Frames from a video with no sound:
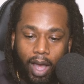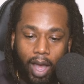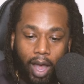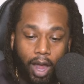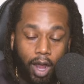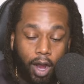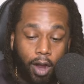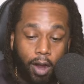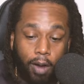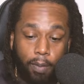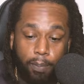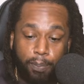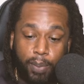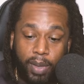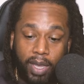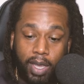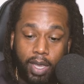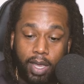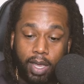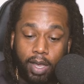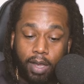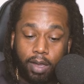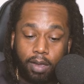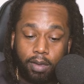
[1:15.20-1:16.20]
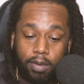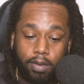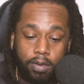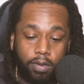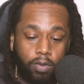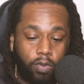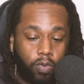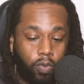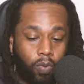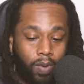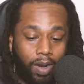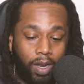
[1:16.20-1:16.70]
I heard Big
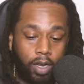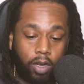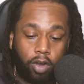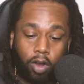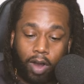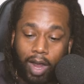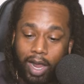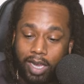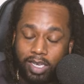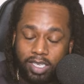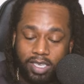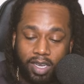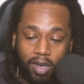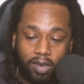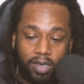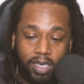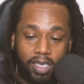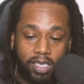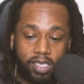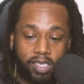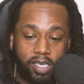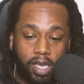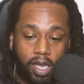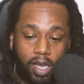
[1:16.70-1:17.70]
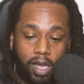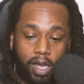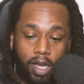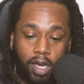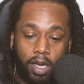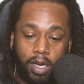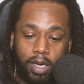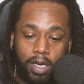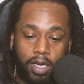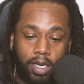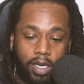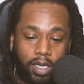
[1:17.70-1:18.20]
went crazy on this
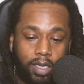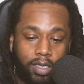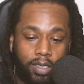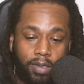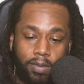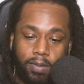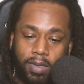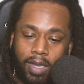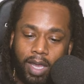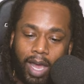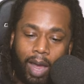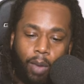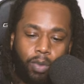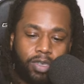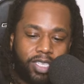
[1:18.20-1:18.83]
song I